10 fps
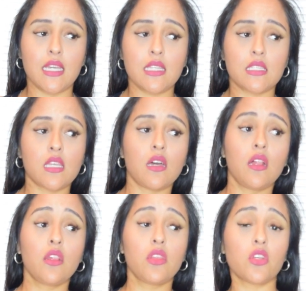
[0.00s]
it's
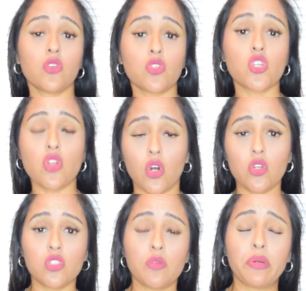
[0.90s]
a little
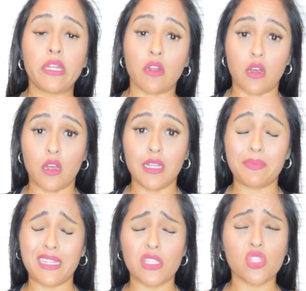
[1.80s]
struggle to put it on,
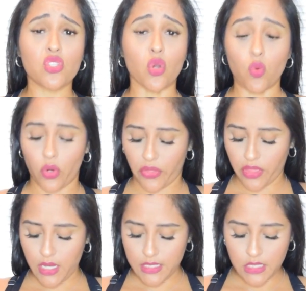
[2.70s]
but it's so worth
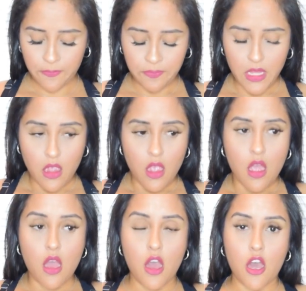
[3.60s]
it.
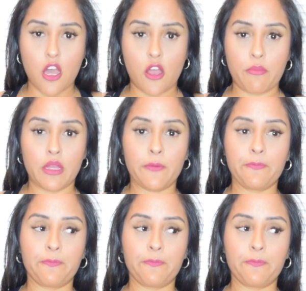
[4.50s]
Um,